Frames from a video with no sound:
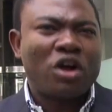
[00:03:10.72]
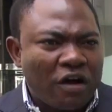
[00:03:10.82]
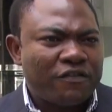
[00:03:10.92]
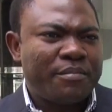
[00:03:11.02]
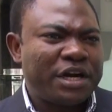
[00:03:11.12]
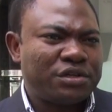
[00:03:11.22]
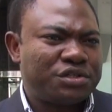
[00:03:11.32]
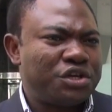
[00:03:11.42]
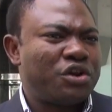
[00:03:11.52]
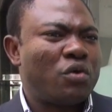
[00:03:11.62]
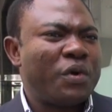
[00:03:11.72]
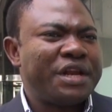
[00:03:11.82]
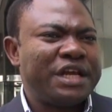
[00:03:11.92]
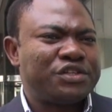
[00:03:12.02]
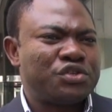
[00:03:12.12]
Government, you know, we
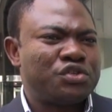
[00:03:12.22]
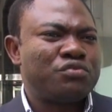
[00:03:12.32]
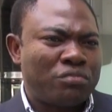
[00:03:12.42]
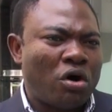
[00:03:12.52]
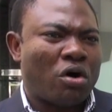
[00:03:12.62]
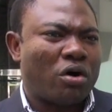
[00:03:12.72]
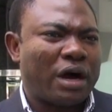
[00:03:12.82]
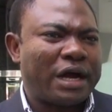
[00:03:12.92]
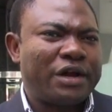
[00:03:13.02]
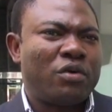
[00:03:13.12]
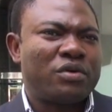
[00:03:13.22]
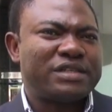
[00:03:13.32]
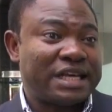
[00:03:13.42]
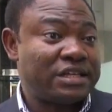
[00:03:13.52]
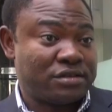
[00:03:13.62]
need to do more. I, I don't want
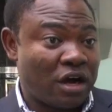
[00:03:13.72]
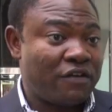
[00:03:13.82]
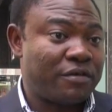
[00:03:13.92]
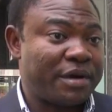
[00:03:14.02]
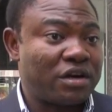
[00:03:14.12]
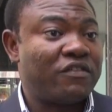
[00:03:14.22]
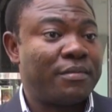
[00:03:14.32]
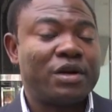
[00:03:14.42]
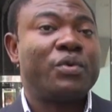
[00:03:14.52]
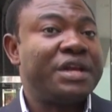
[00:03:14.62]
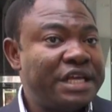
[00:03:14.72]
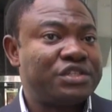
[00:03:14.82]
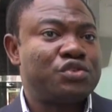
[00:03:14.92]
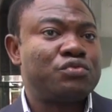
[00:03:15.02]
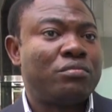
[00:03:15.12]
to say government. Government we need
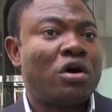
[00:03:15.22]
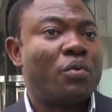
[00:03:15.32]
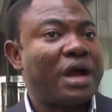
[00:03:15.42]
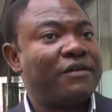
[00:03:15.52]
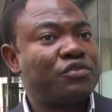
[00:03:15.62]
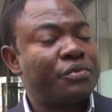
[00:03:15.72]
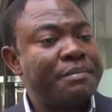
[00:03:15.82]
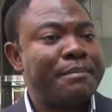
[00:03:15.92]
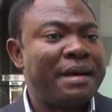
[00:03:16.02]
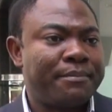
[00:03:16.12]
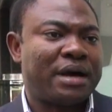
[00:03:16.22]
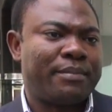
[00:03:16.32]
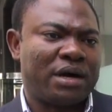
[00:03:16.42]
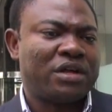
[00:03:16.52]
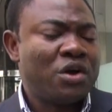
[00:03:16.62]
to do more. We have to remember
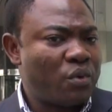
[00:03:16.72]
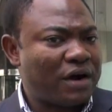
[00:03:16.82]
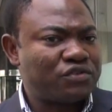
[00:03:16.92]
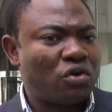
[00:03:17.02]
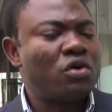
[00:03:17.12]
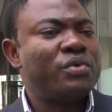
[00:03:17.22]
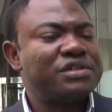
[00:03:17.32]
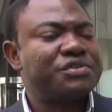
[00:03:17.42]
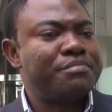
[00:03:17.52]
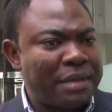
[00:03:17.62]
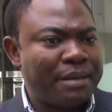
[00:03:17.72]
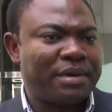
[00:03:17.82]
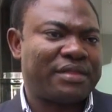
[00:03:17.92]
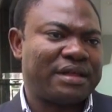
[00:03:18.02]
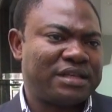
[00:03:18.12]
about, we have to always
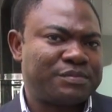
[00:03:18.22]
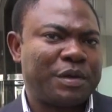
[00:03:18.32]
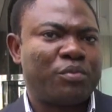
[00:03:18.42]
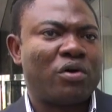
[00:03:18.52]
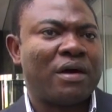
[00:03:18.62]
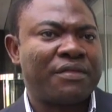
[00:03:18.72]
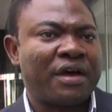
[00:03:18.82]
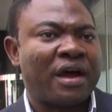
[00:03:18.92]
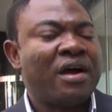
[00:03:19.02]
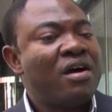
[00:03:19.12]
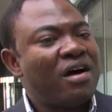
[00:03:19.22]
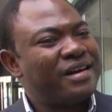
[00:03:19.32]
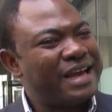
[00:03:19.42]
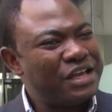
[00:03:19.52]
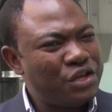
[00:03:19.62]
remember that these people are there
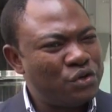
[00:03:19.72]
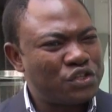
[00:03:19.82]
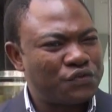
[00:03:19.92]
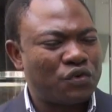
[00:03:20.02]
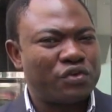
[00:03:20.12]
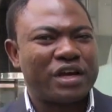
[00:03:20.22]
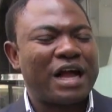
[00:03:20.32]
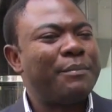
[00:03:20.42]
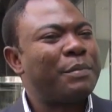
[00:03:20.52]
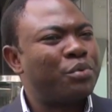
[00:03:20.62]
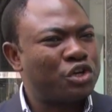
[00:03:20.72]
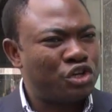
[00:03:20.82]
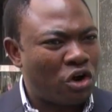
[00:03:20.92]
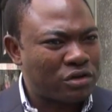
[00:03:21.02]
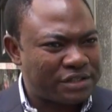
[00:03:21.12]
and they're useful, they can be
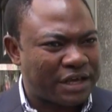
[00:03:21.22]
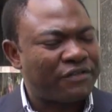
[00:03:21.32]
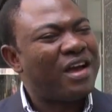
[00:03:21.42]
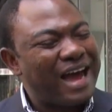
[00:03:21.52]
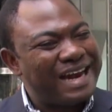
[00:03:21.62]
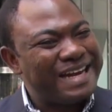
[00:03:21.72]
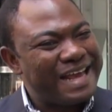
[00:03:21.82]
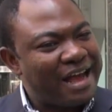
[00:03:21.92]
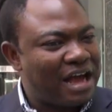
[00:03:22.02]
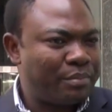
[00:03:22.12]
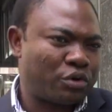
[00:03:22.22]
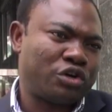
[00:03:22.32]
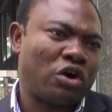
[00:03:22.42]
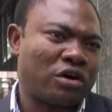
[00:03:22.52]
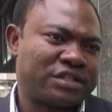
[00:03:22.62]
productive, and they are
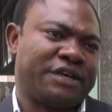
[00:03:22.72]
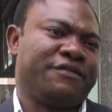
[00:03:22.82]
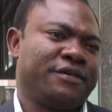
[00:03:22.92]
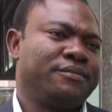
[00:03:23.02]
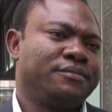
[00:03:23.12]
productive.